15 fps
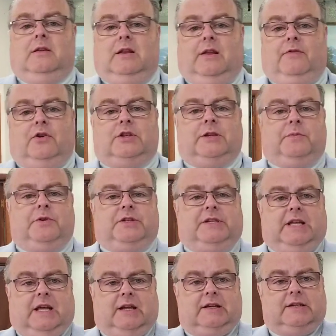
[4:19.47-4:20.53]
now verse number
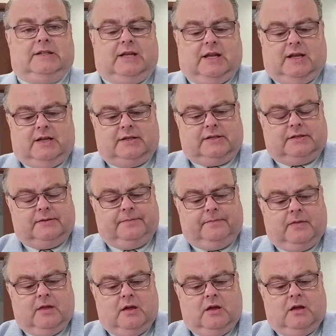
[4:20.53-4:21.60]
six says
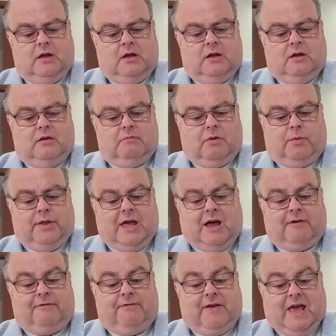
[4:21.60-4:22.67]
but
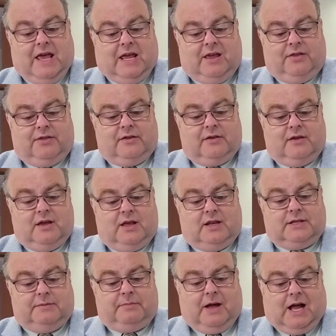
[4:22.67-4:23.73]
without faith it
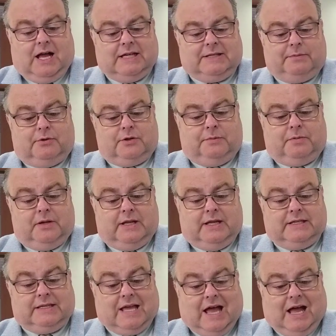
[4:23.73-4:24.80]
is impossible to
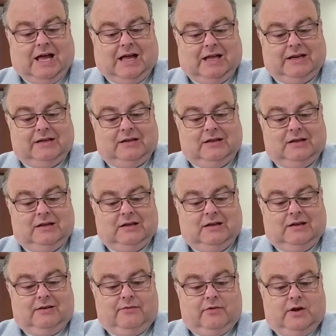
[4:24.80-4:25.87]
please god
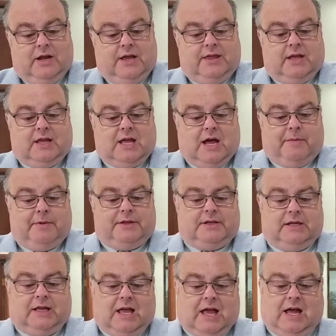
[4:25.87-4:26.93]
for he that cometh
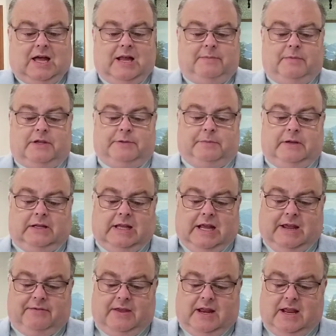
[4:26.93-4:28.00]
to God must
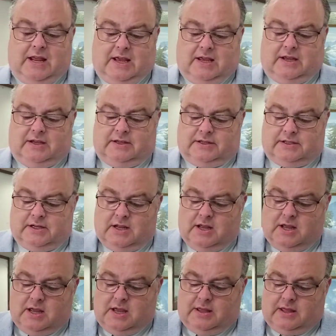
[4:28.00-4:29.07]
believe that he is,
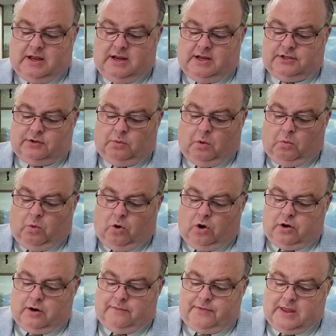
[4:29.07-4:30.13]
that he is a
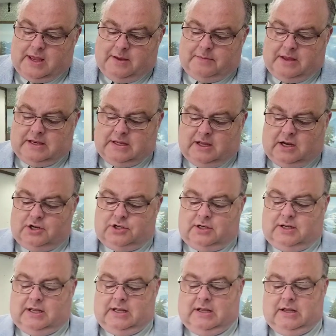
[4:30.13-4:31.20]
rewarder of them that
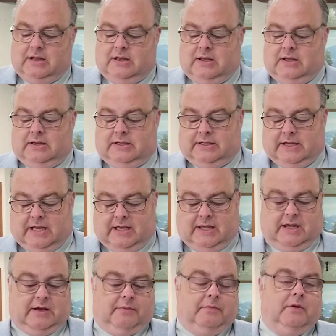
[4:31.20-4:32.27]
diligently seek
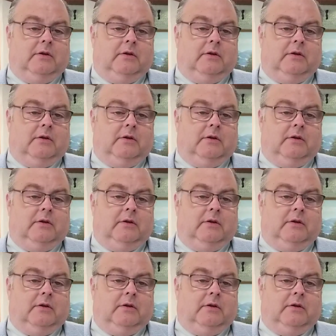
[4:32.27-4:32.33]
him.